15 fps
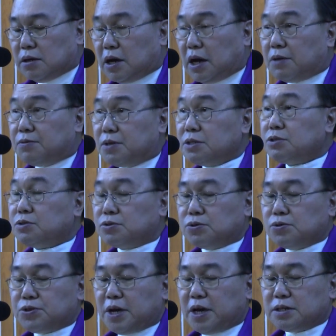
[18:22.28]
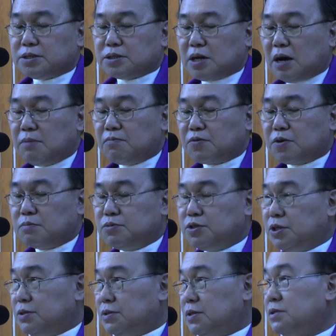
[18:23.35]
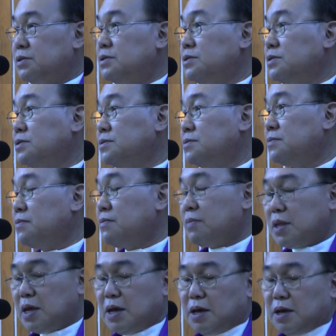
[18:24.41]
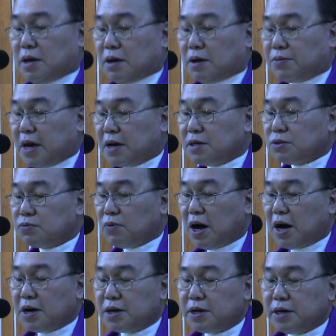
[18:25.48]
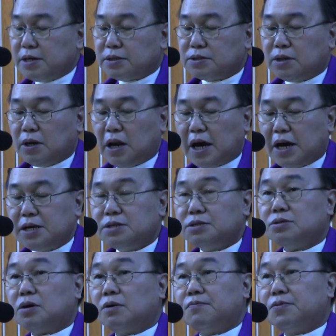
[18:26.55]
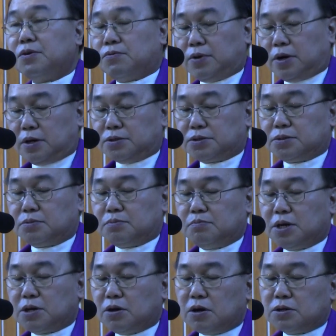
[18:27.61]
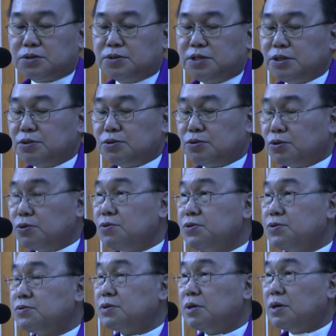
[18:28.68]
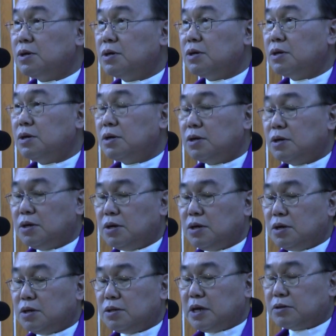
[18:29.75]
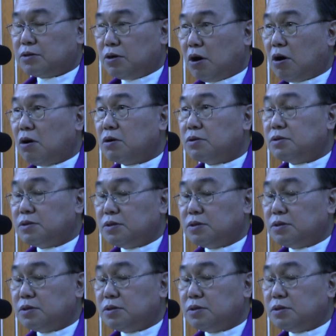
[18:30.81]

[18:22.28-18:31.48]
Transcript: And this truth has come from Jesus. And that is why he is the light of the world, because this truth that God